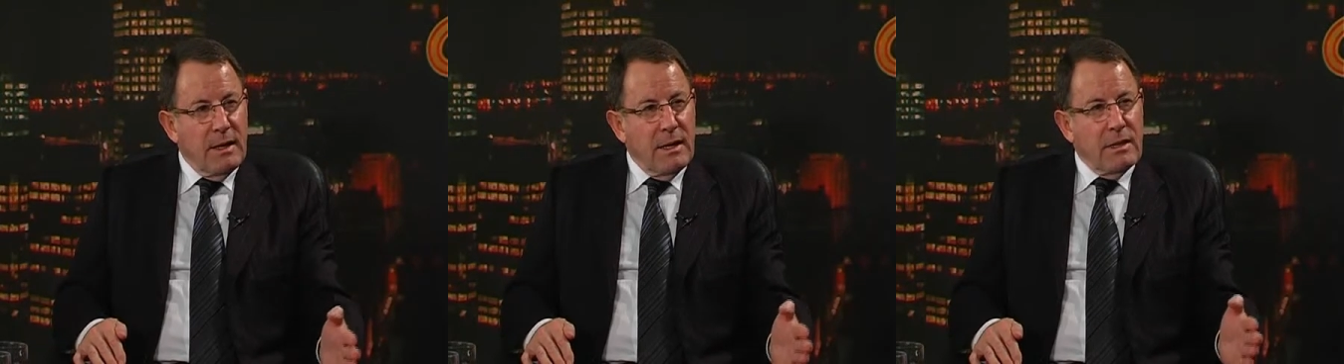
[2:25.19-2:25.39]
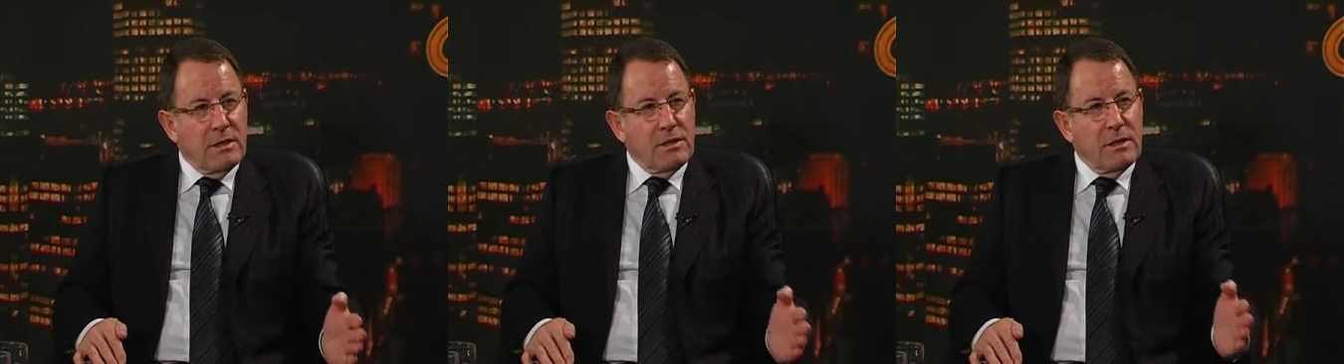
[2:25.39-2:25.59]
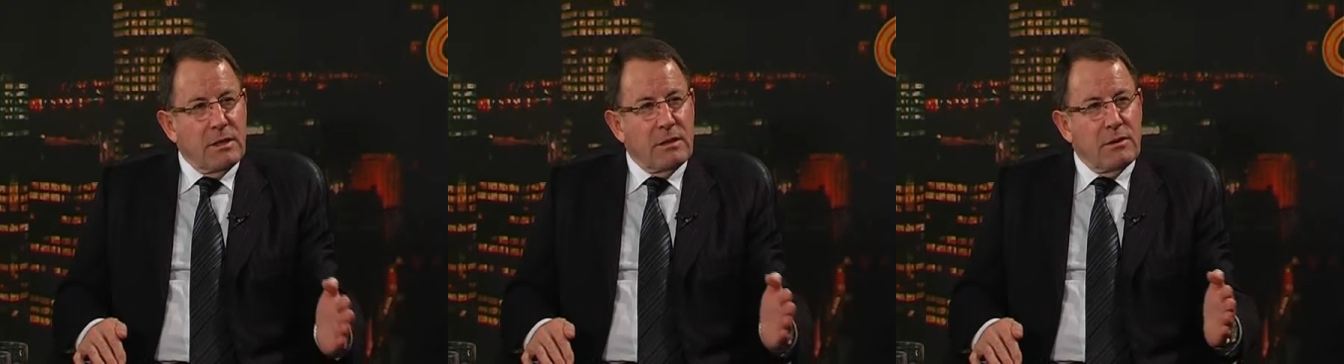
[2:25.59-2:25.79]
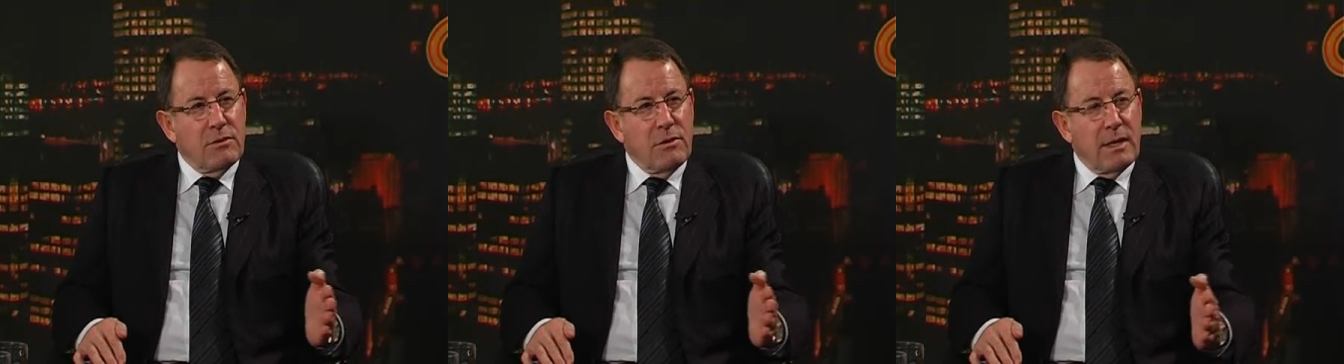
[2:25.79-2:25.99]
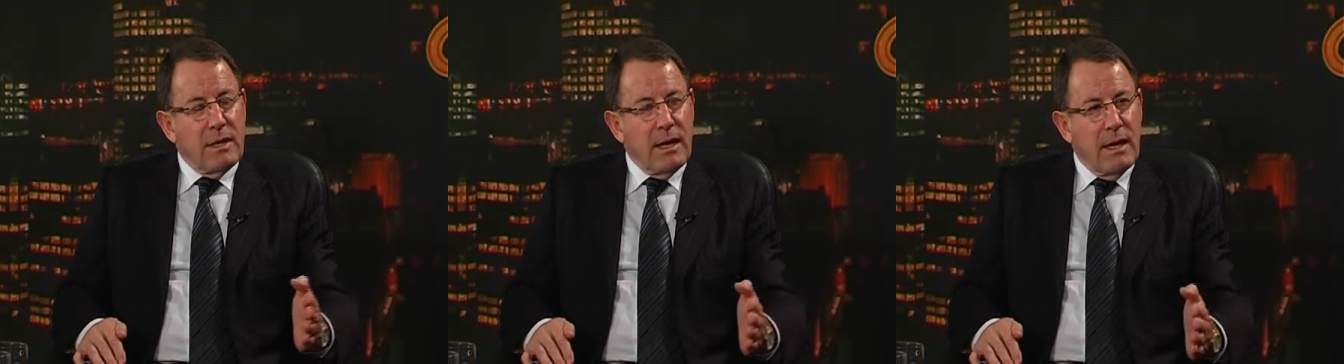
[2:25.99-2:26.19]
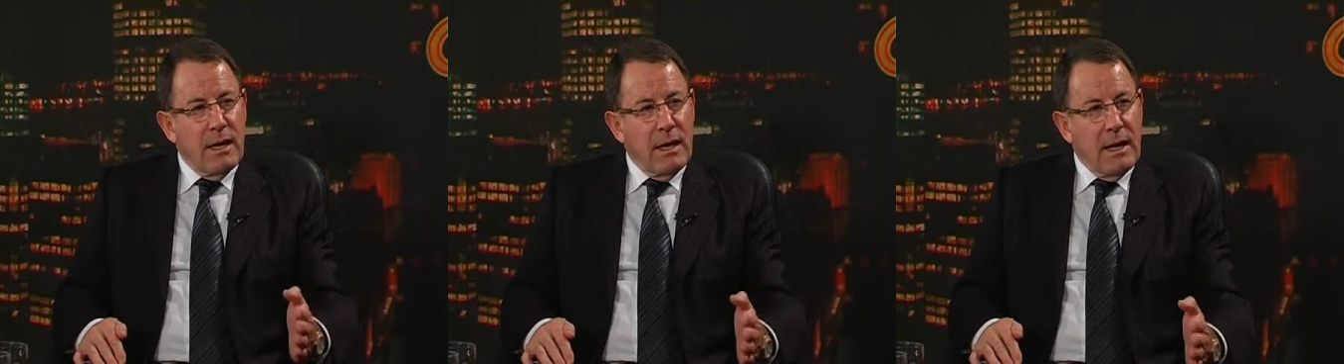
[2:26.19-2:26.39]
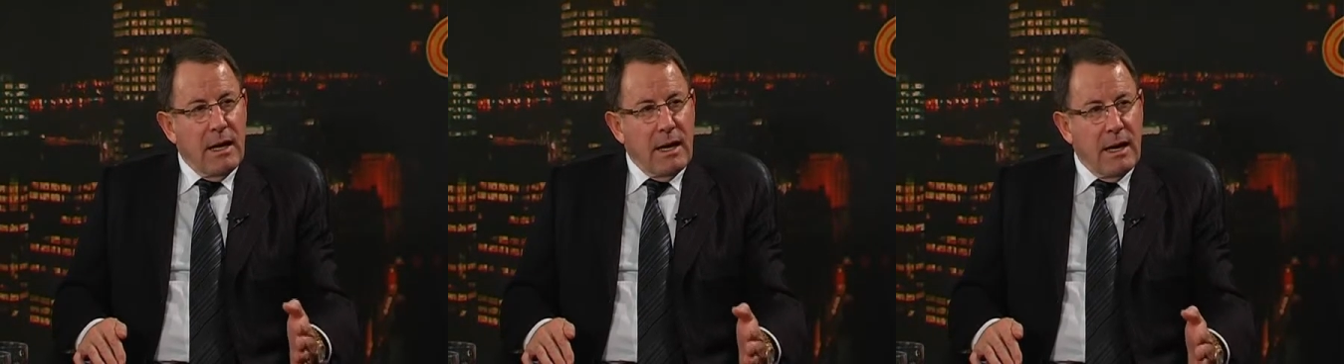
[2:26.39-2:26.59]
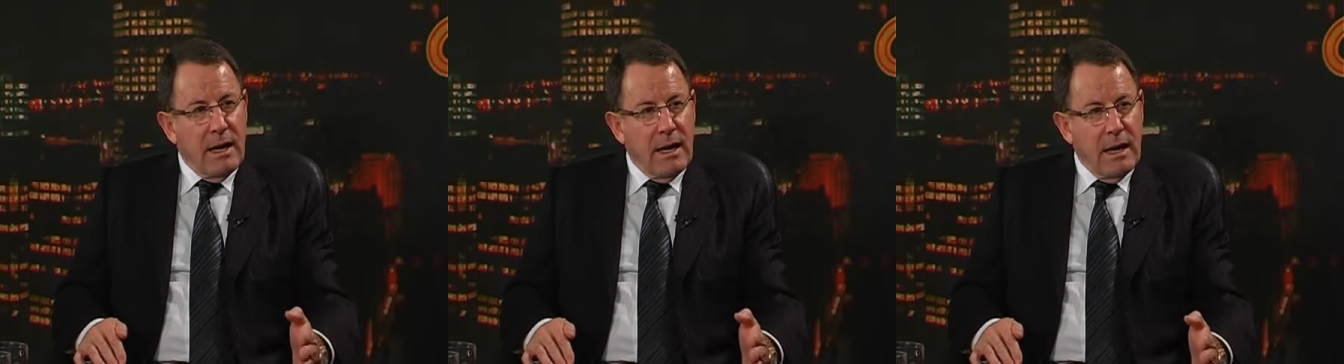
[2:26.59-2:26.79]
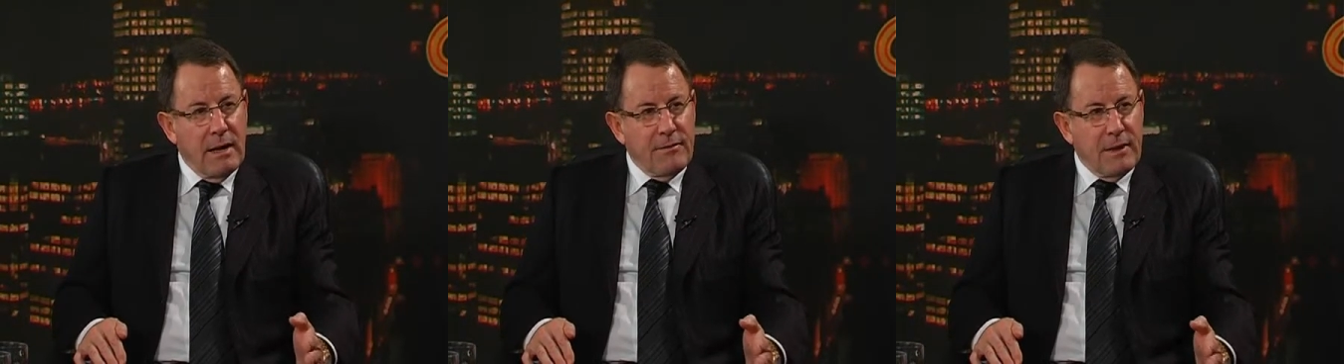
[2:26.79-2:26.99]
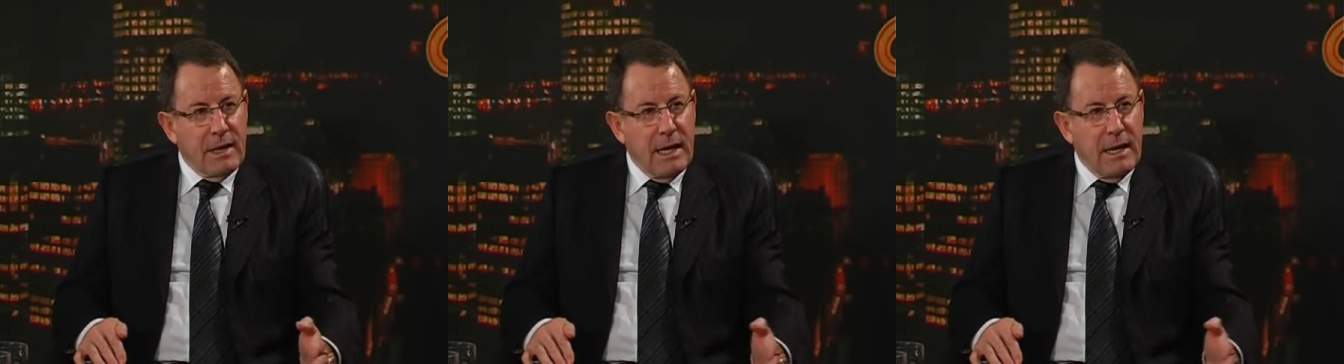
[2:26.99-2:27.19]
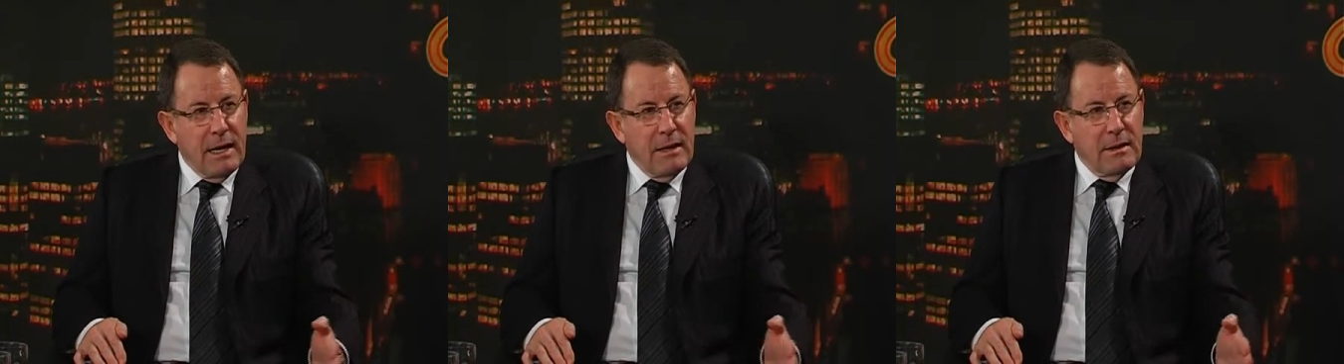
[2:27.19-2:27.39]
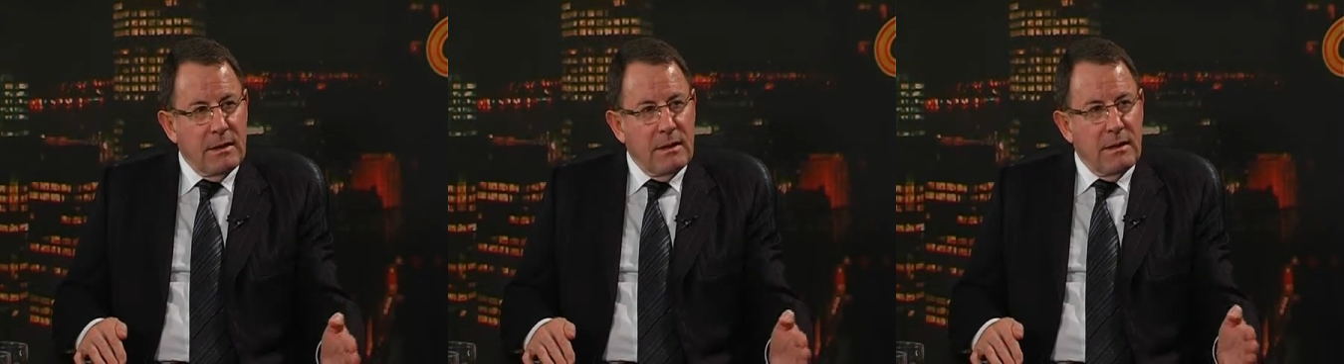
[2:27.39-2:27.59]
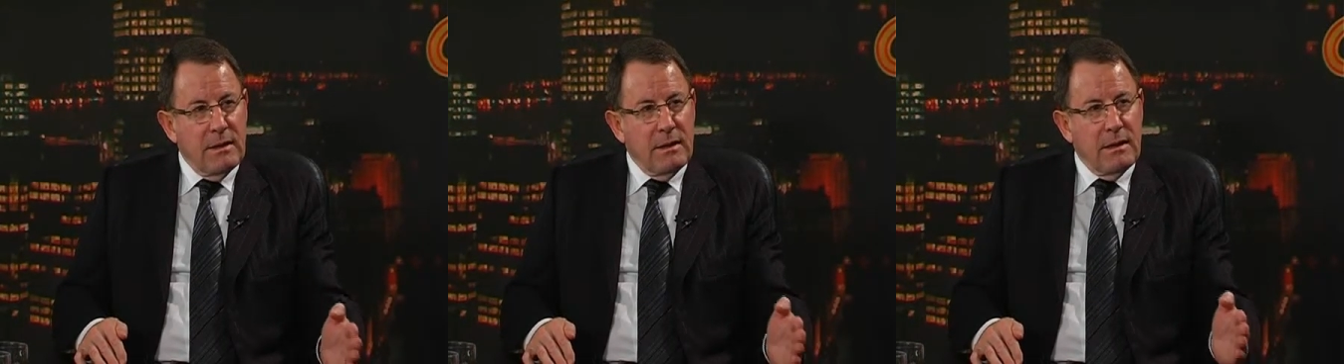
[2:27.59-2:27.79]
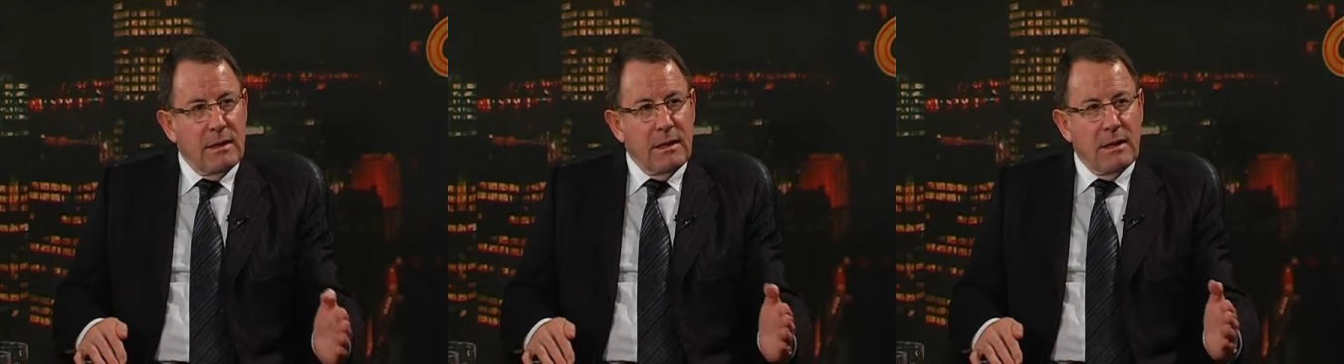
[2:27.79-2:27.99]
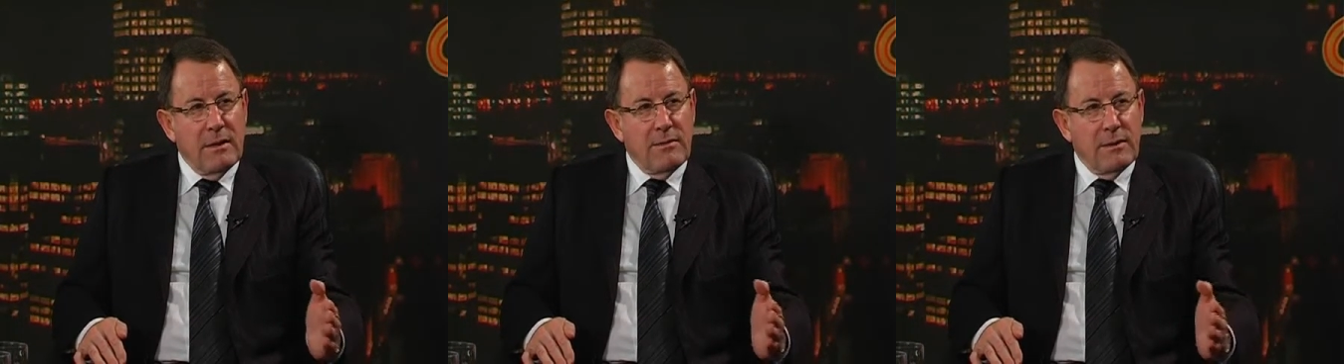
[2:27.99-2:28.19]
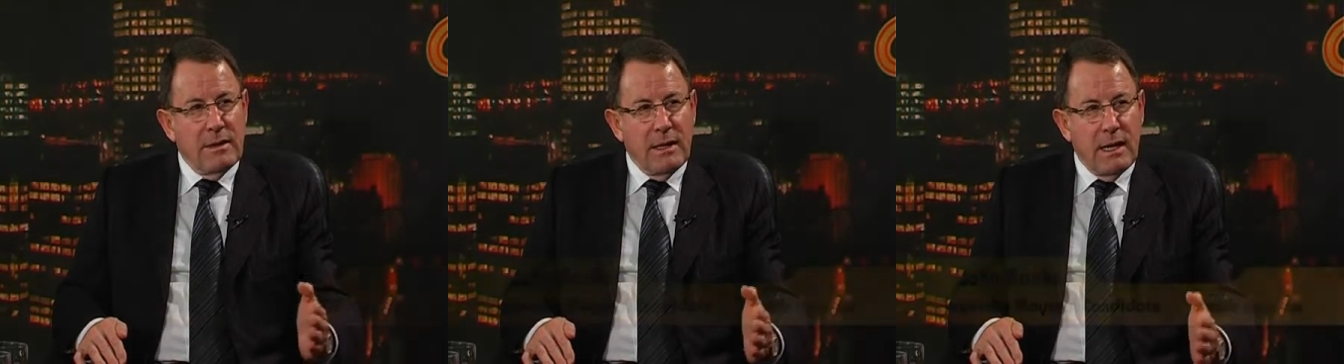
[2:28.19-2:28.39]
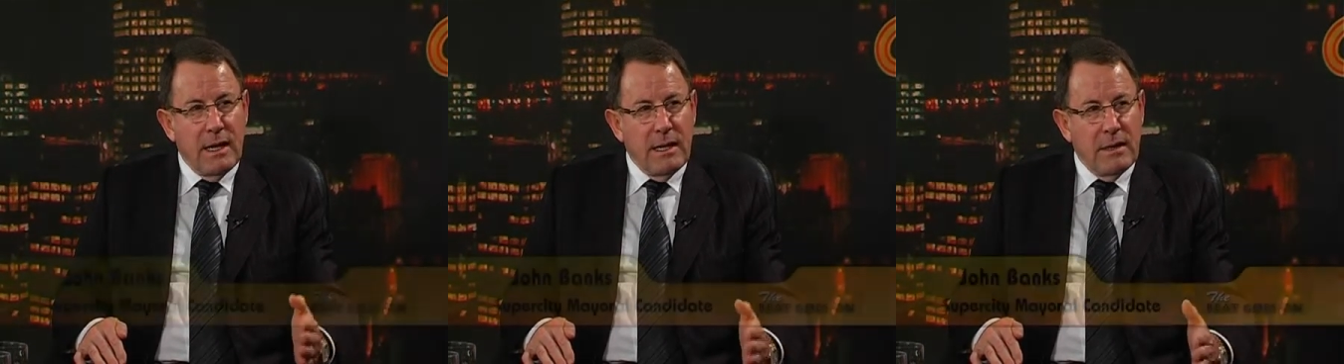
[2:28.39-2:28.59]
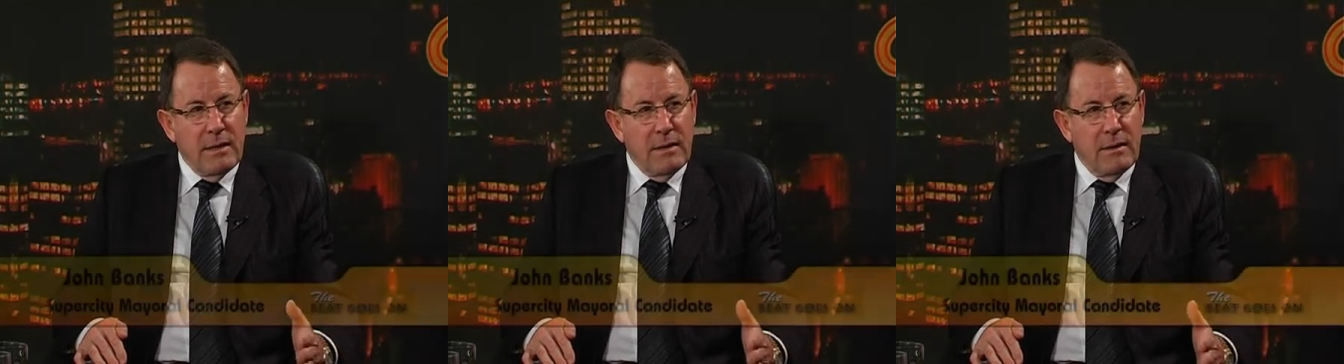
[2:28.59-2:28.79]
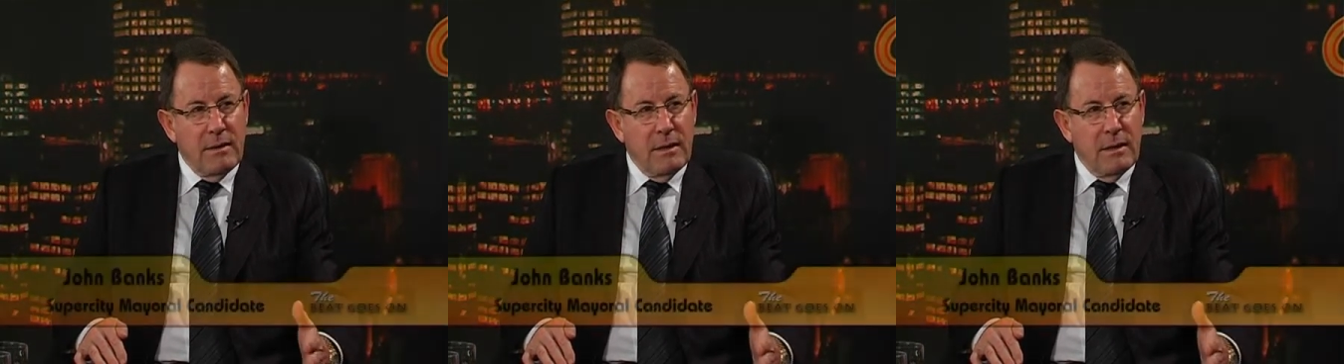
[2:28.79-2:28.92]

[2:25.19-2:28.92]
and she could drink half a gallon every day.